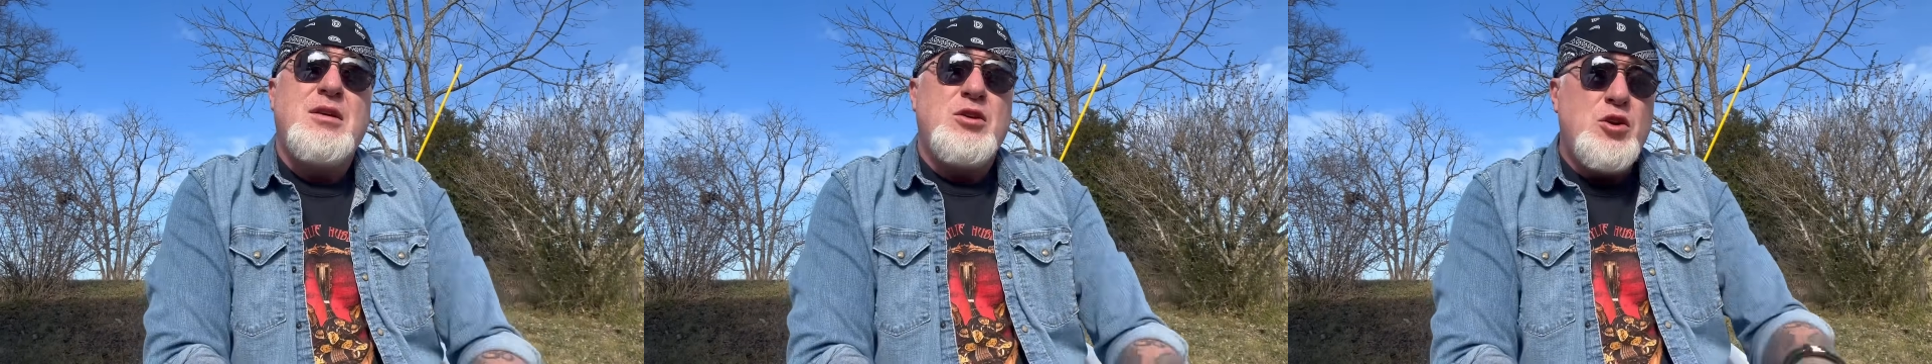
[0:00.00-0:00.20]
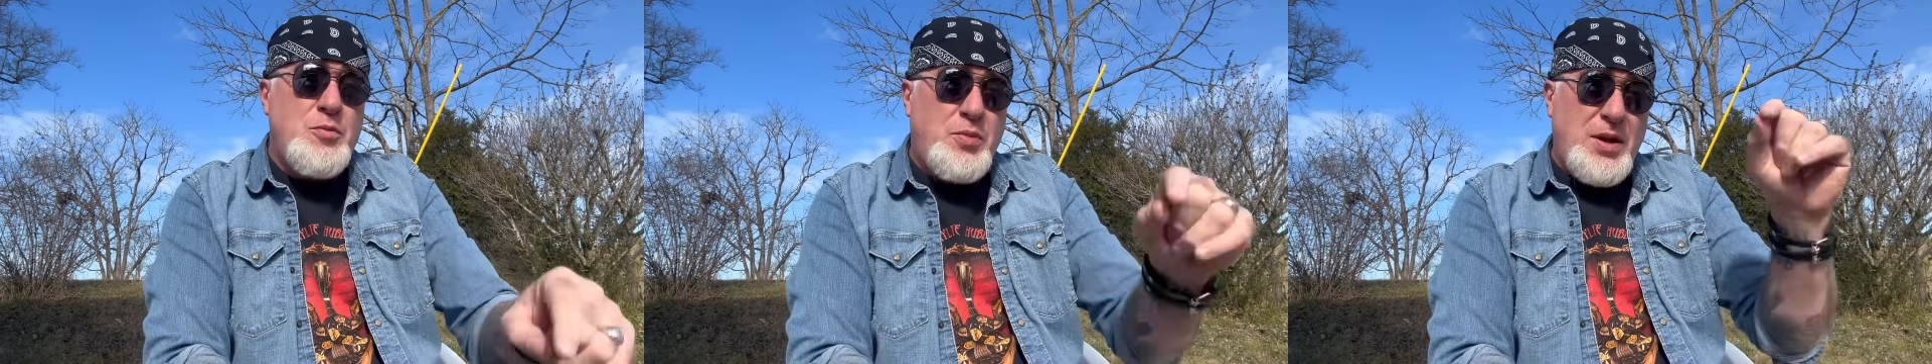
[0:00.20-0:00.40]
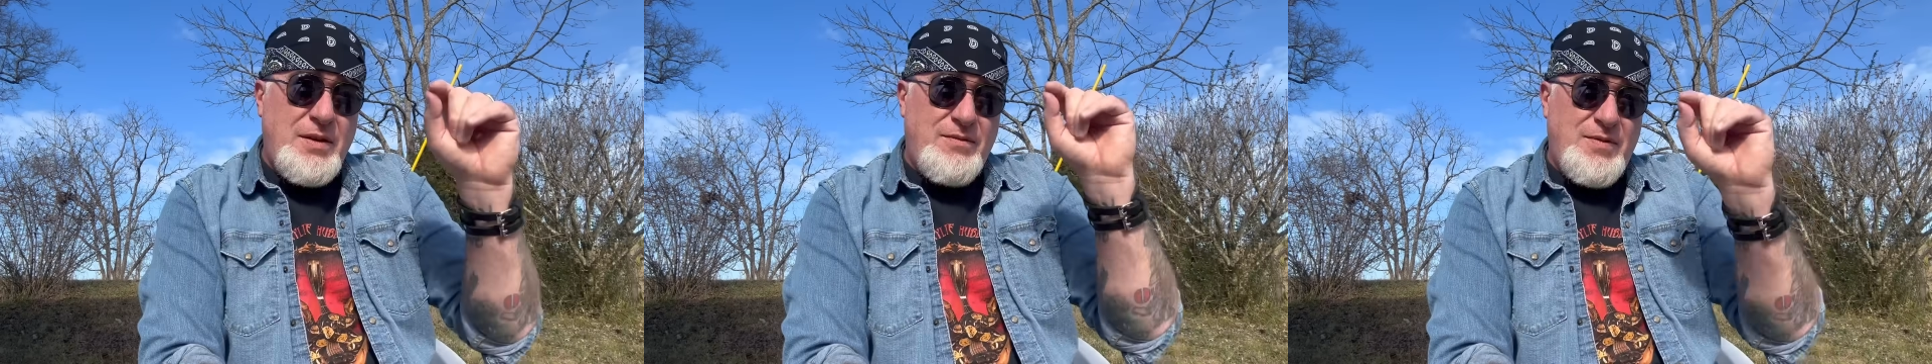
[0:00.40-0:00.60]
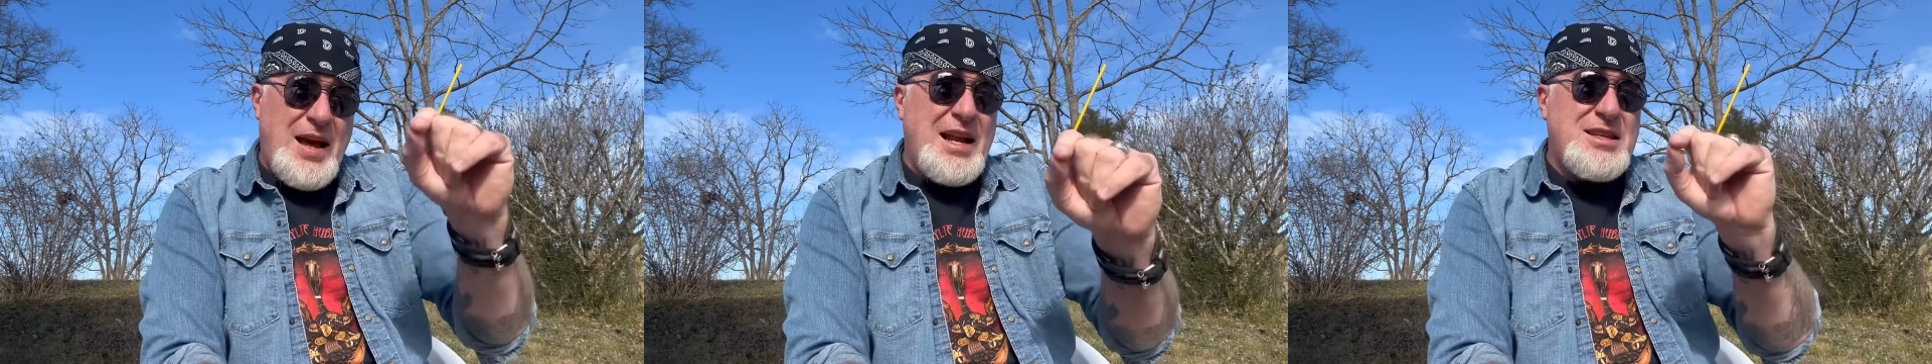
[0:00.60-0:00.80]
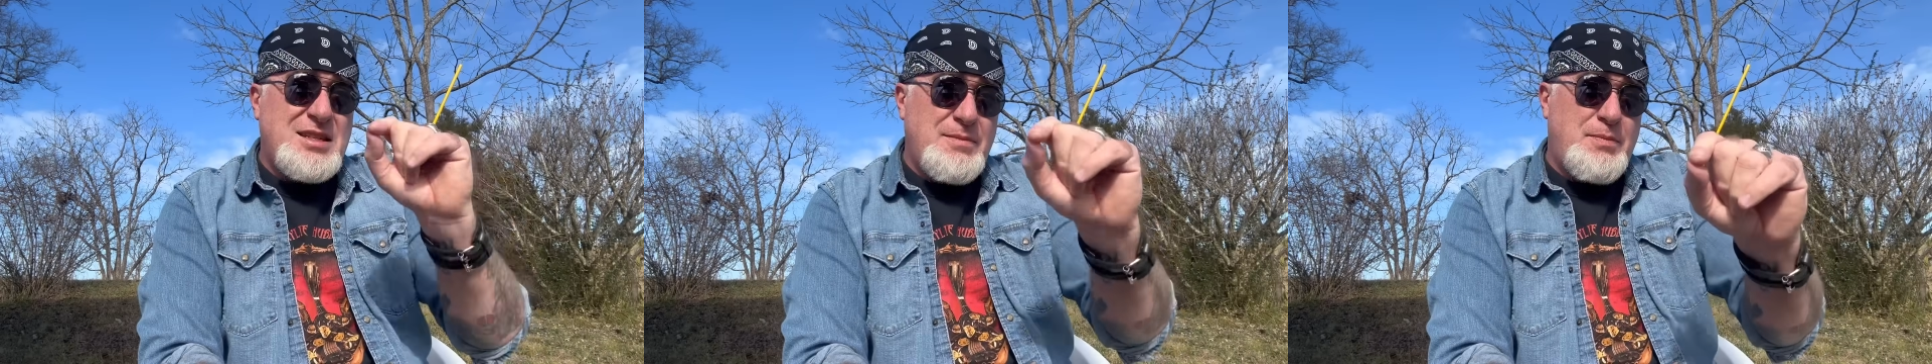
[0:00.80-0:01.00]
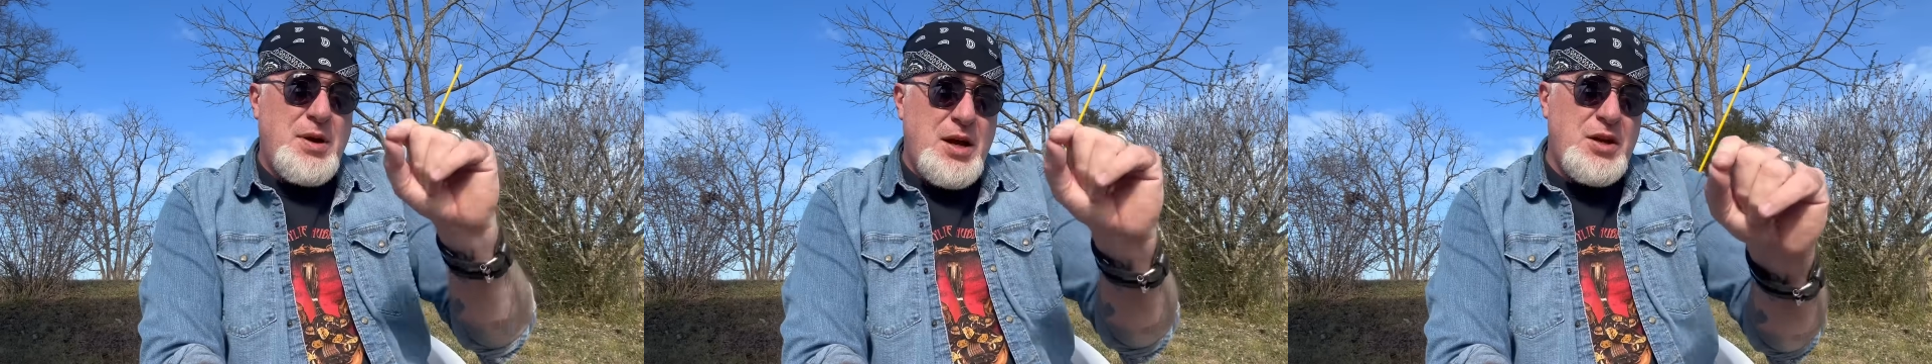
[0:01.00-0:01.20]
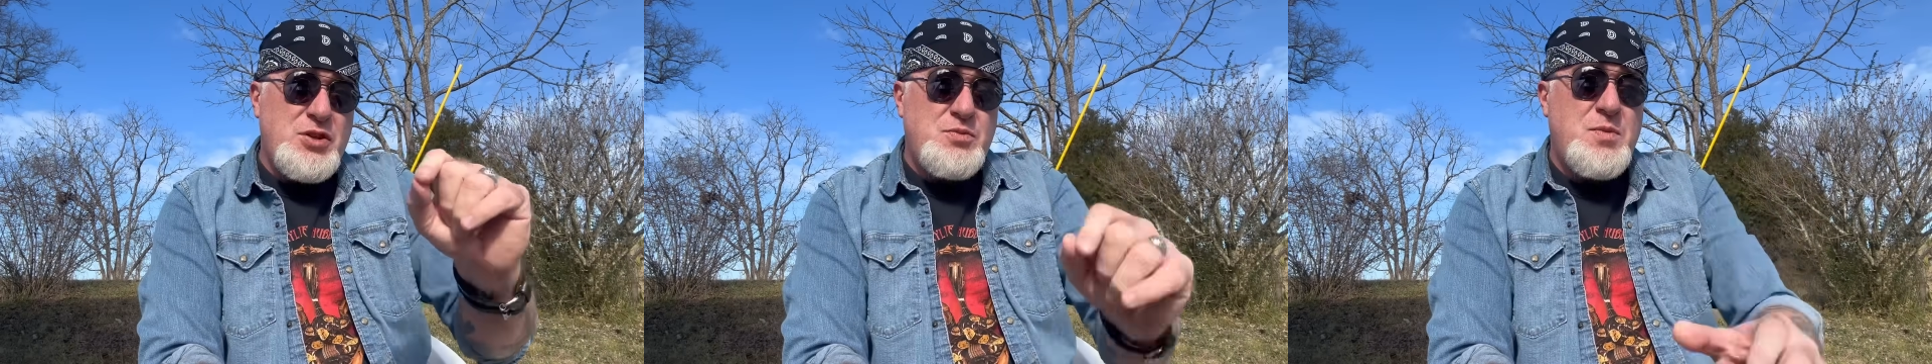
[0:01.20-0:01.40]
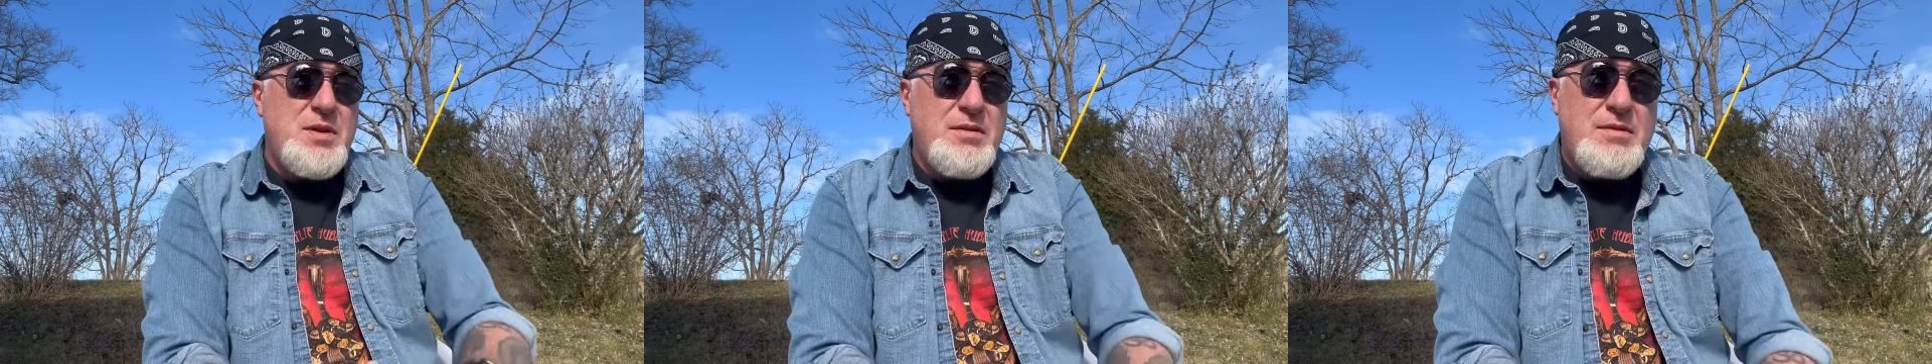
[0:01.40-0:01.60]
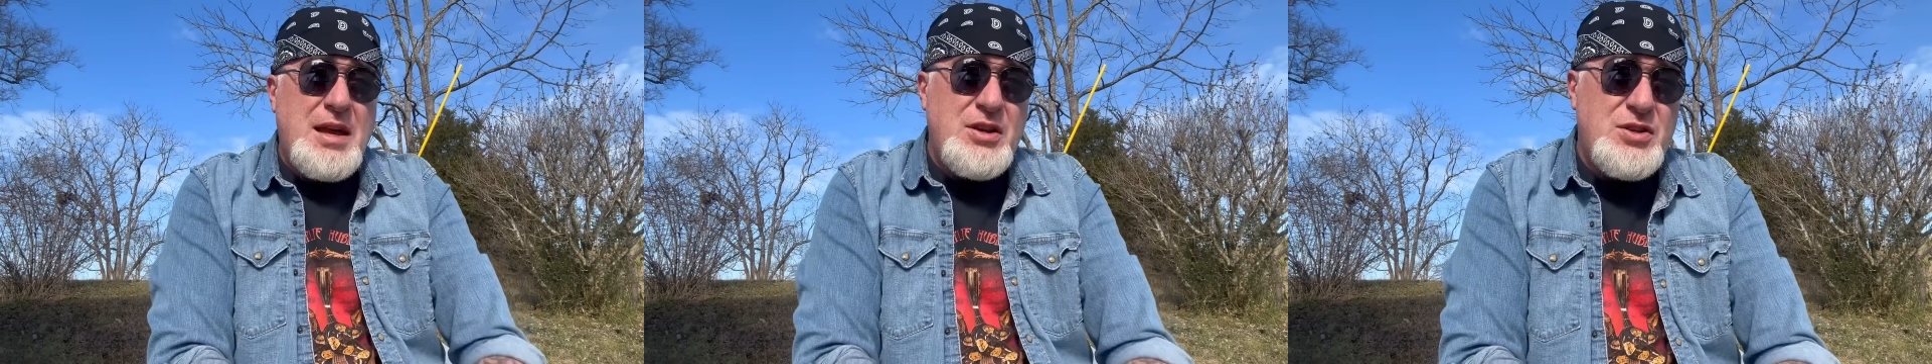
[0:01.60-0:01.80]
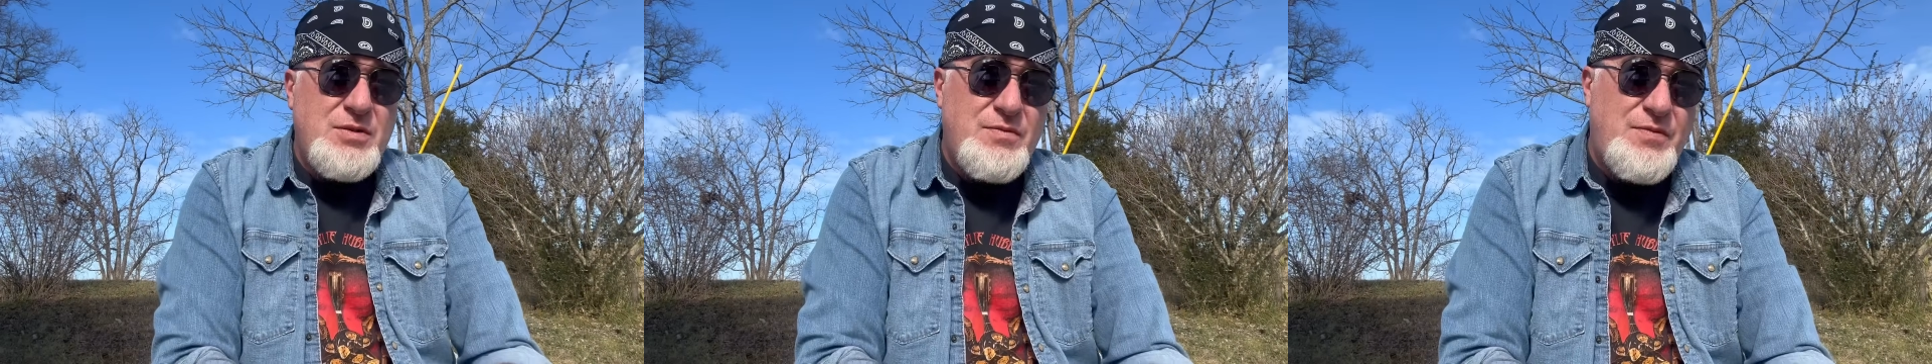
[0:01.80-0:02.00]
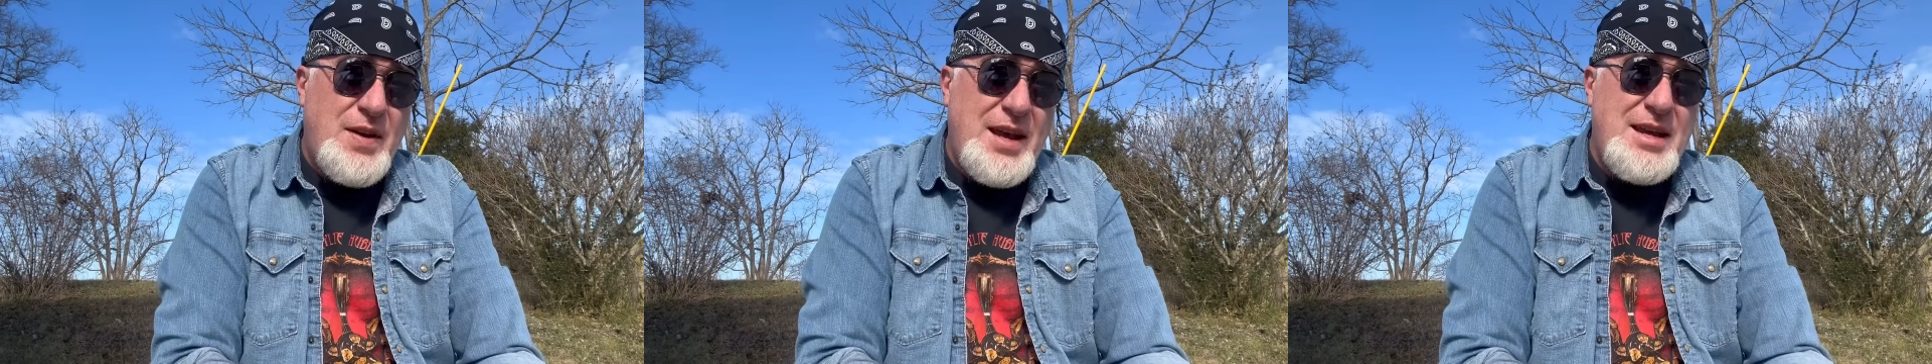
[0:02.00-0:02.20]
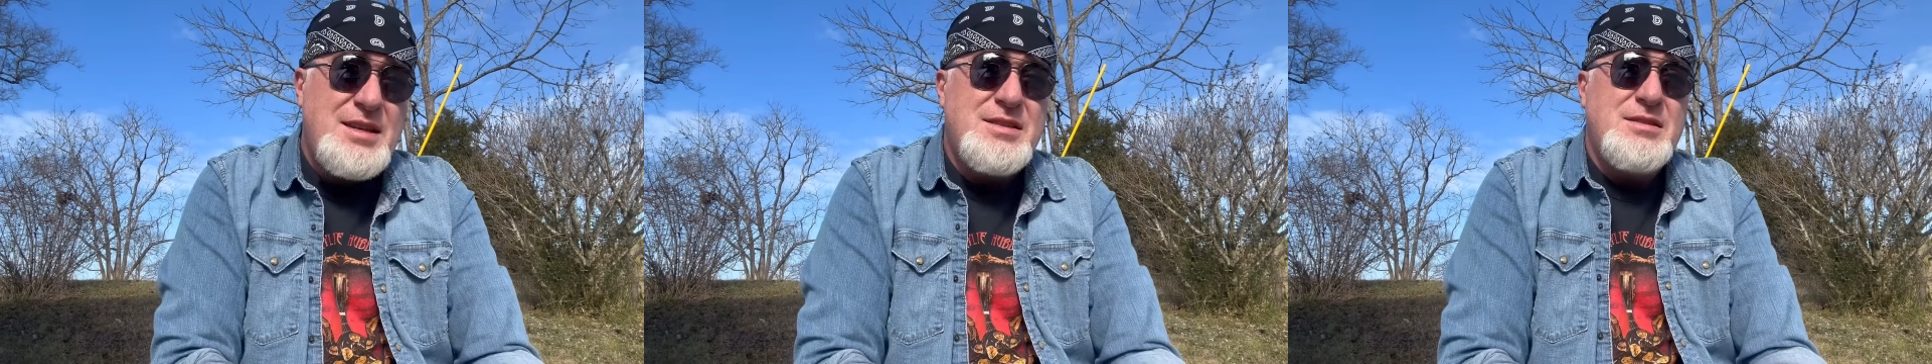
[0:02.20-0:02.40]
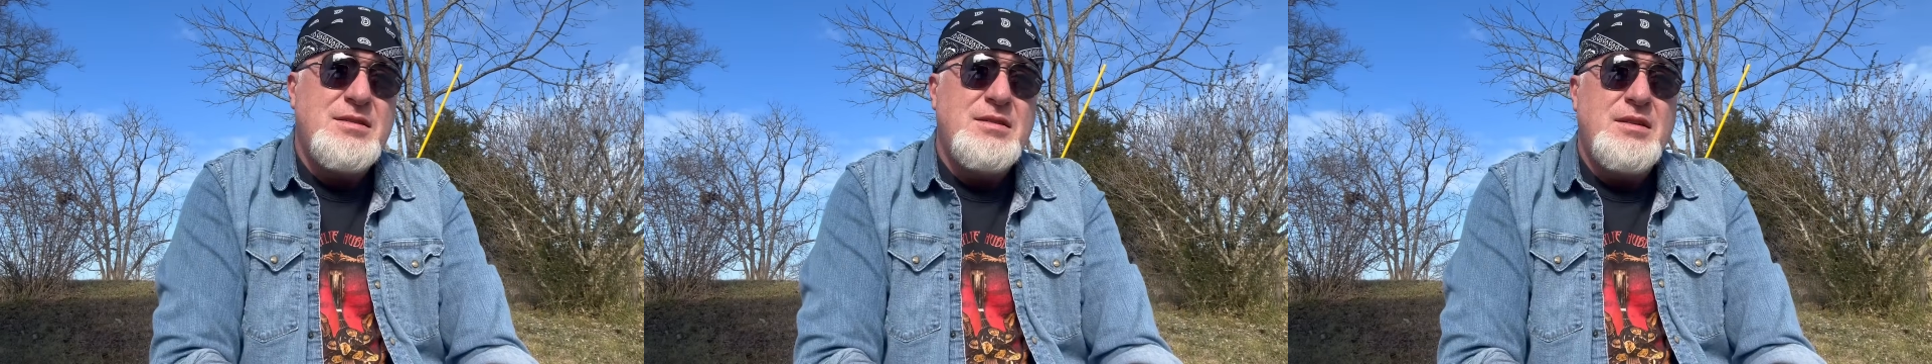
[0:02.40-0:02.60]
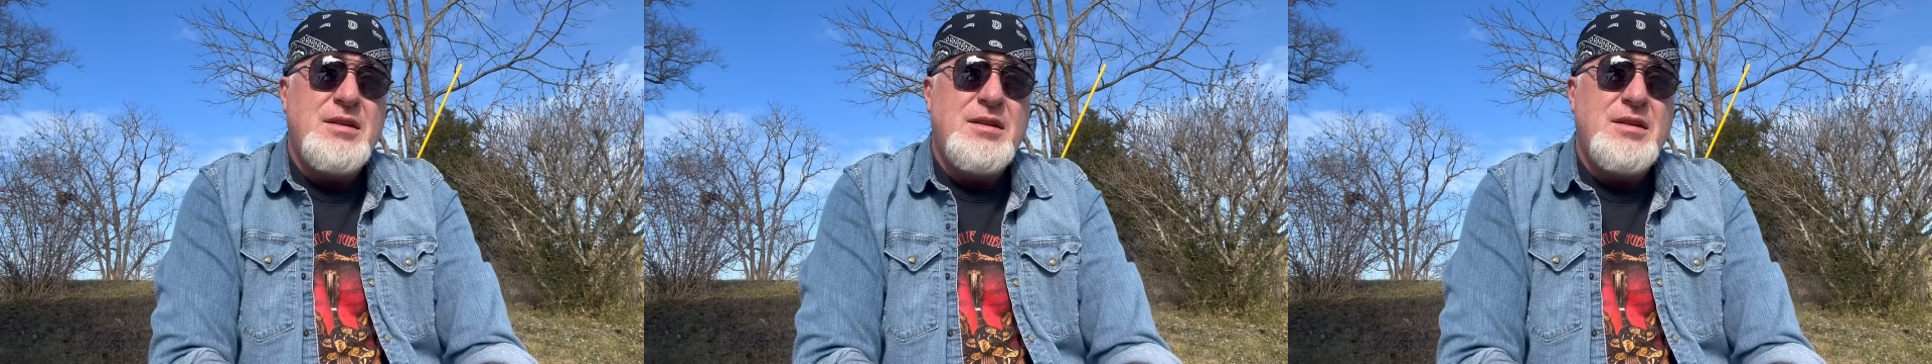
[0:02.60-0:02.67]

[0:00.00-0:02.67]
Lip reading: You believe that's the punishment they should face?